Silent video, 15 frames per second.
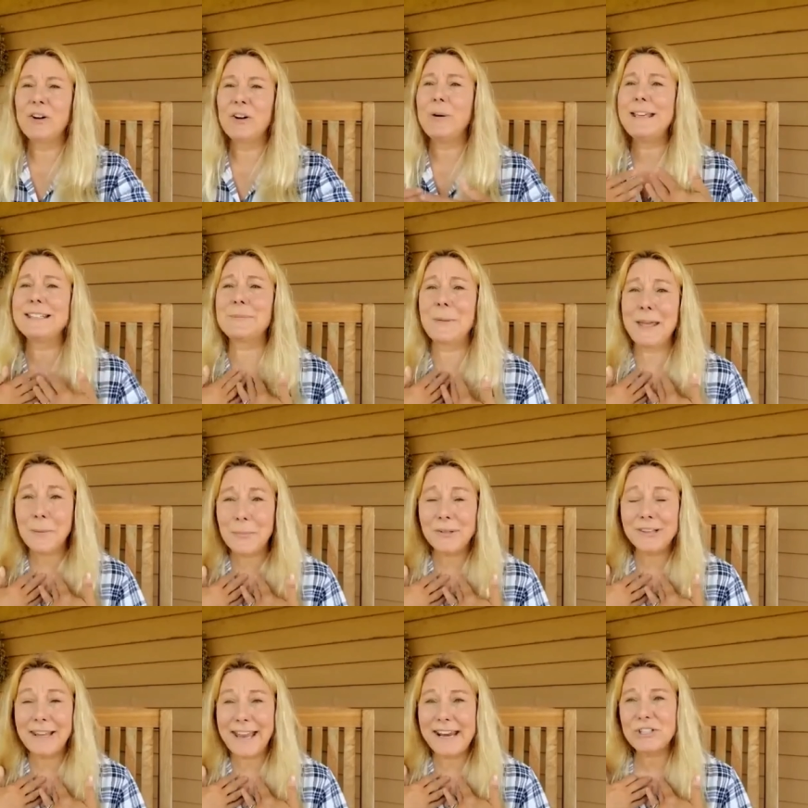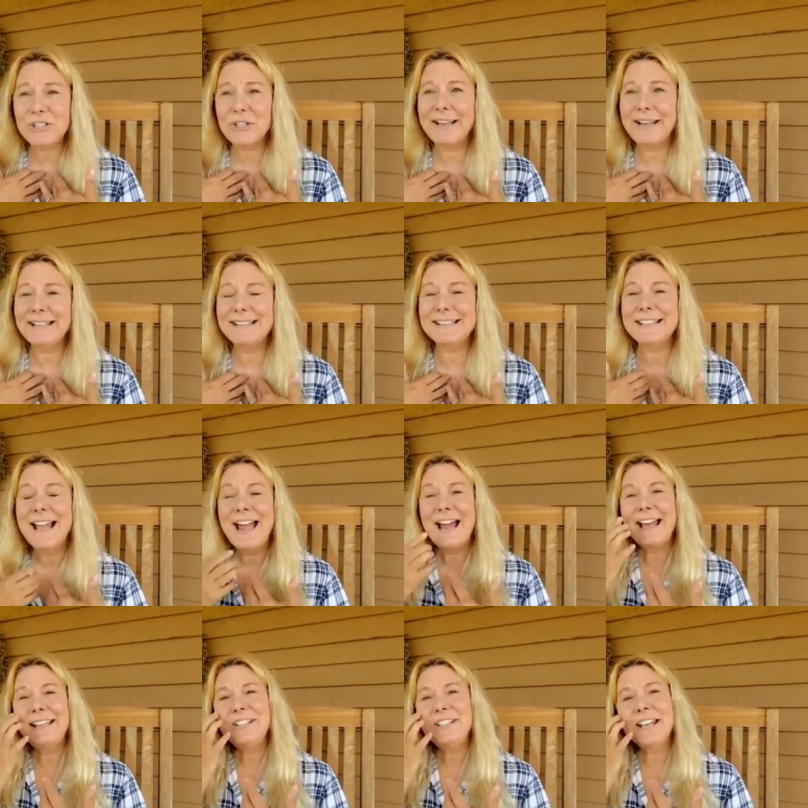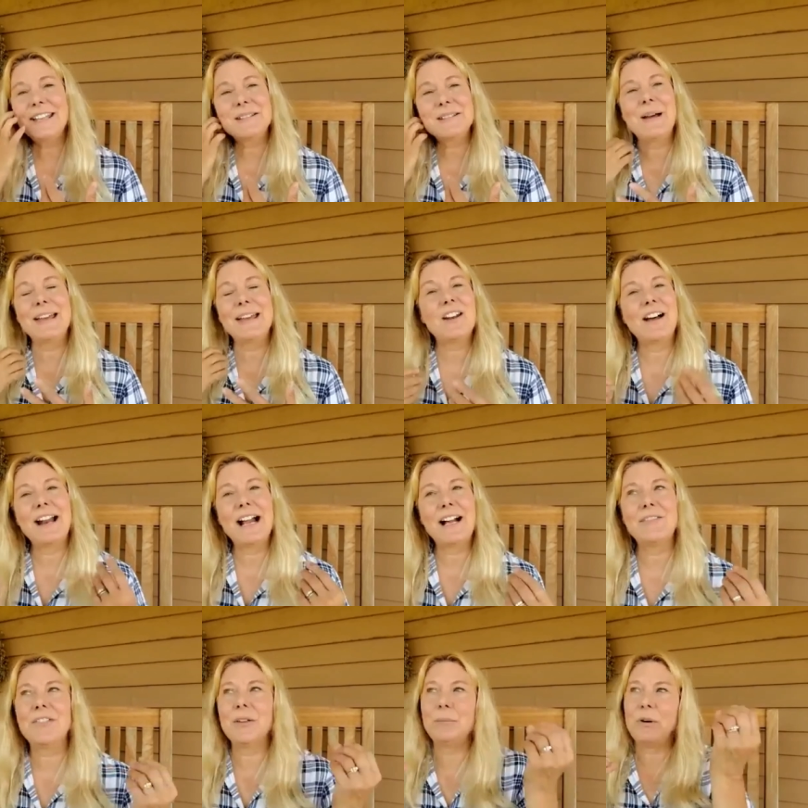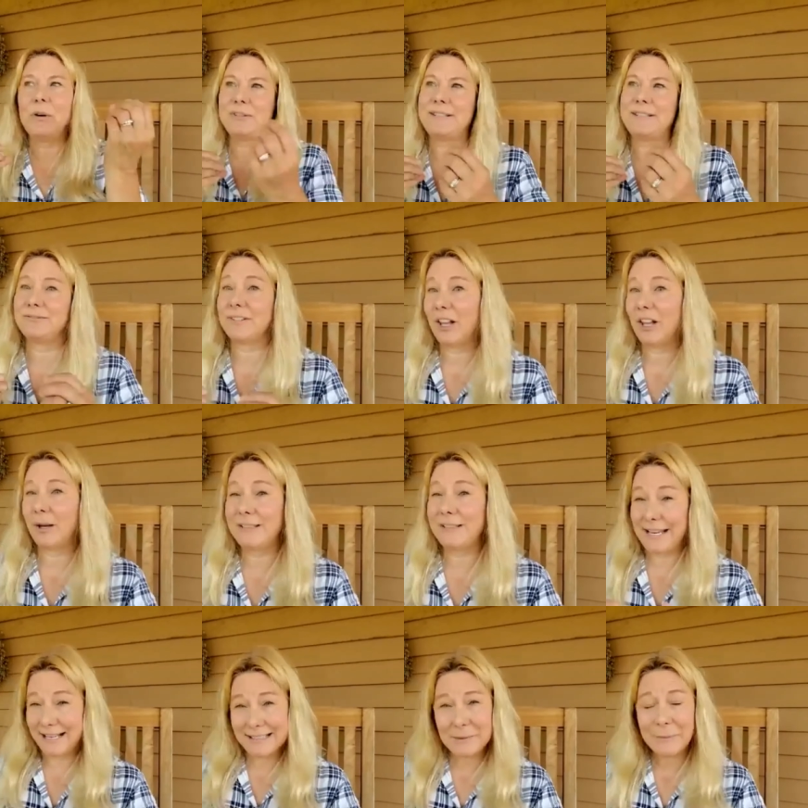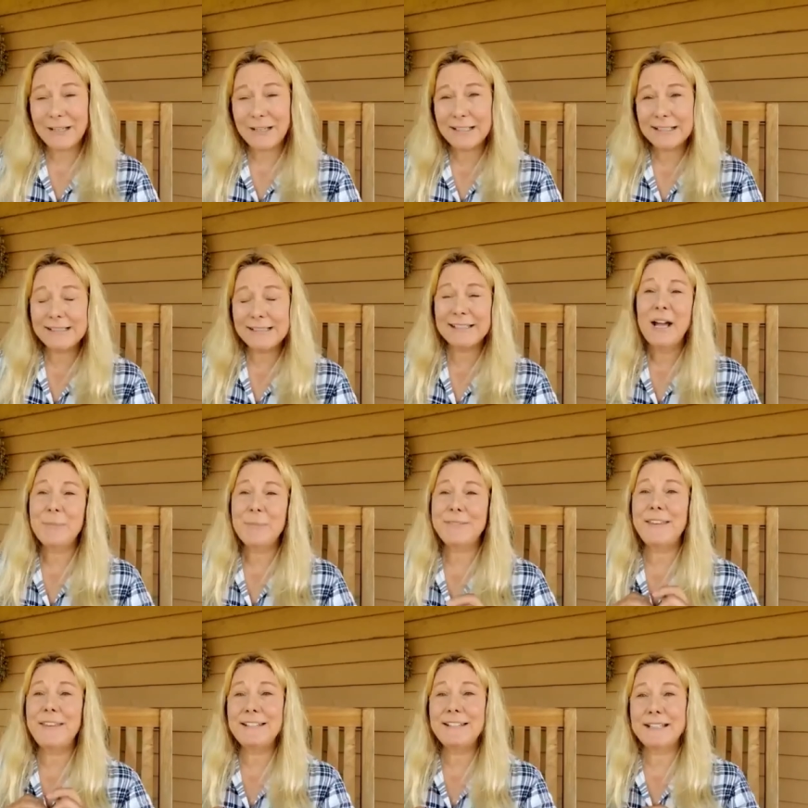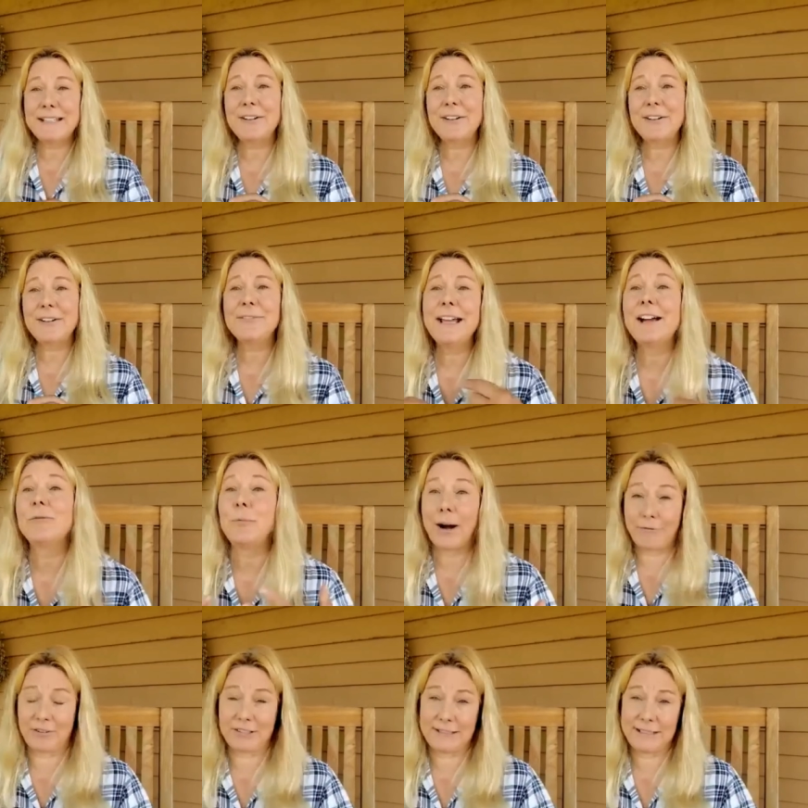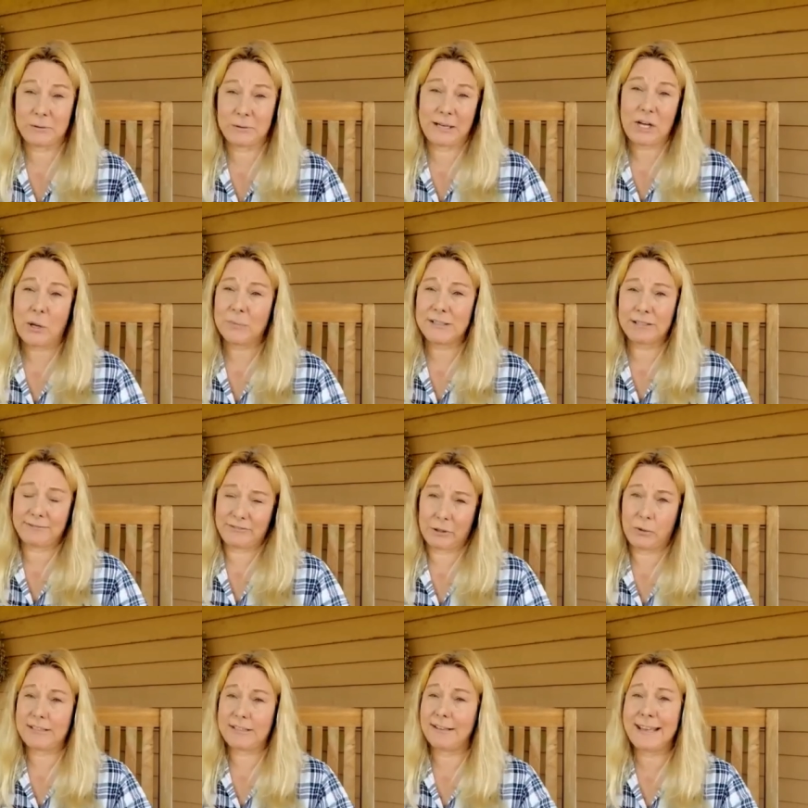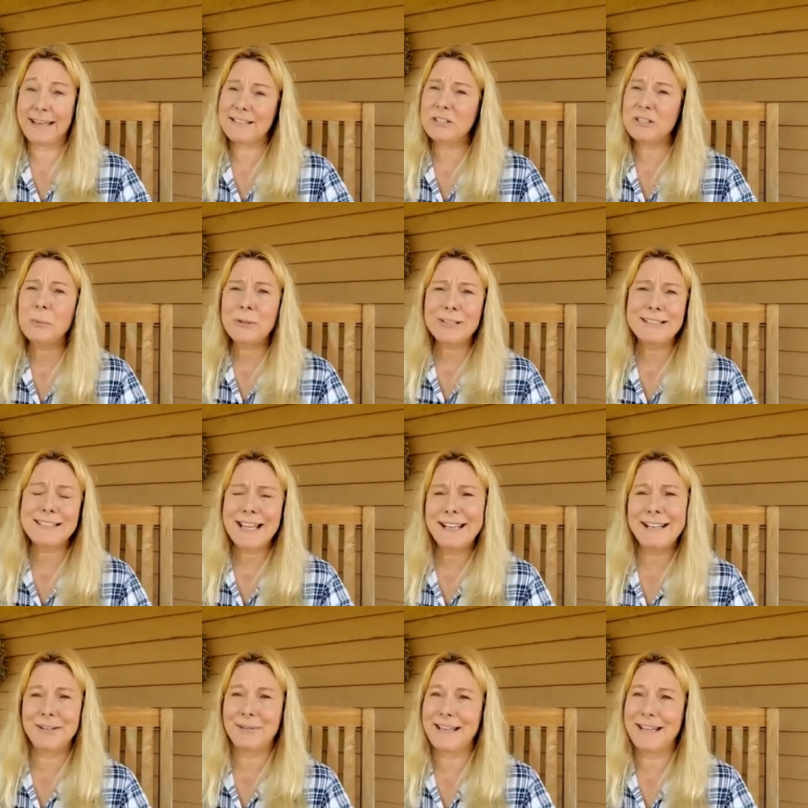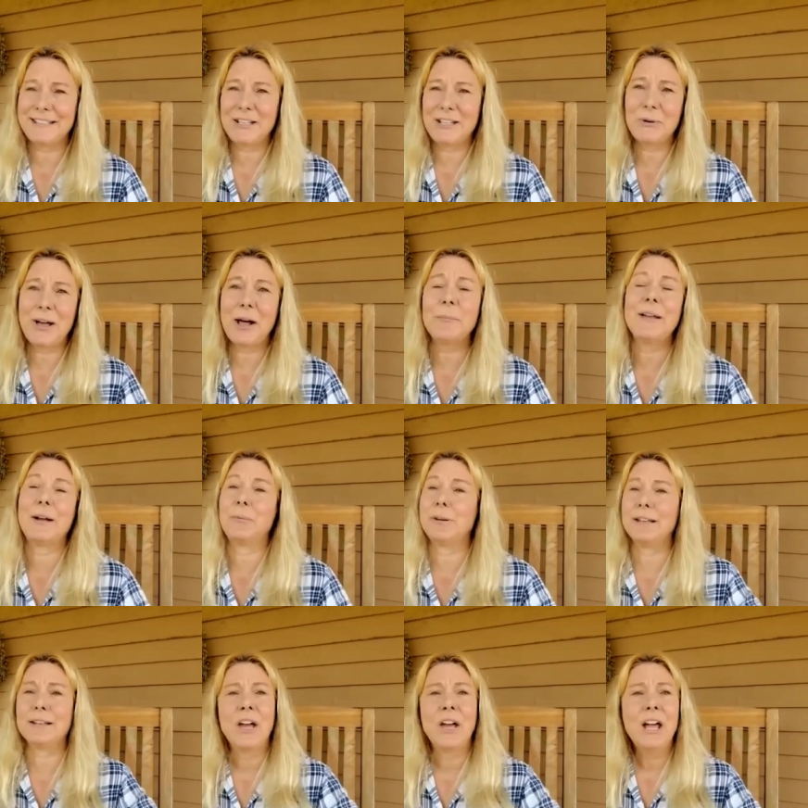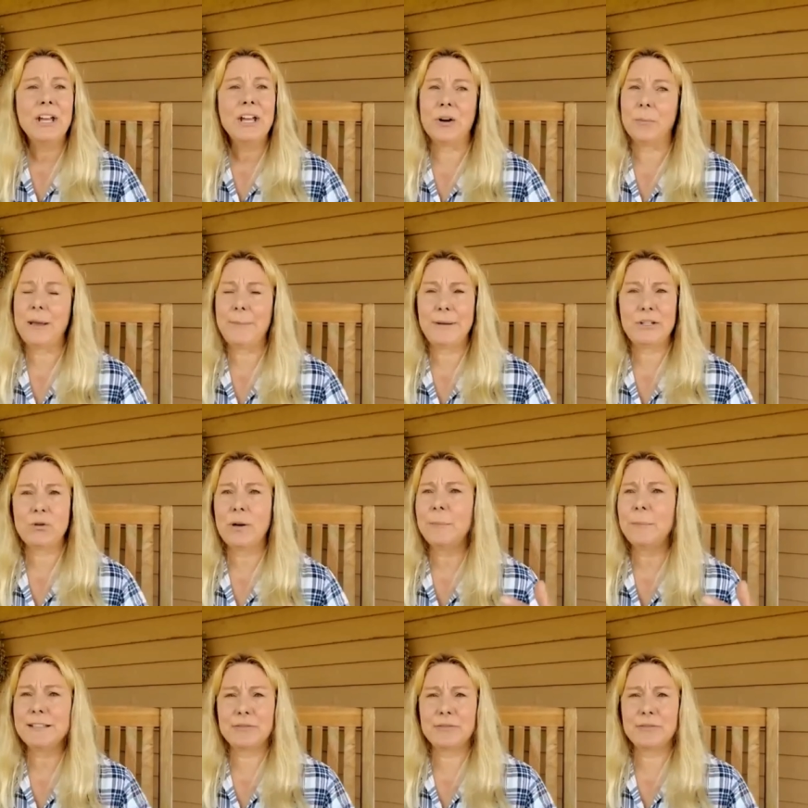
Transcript: we as people like treats, and chickens might not have the most developed taste buds, but they definitely have preferences when it comes to foods. And they get super excited when they see you coming with, maybe trimmings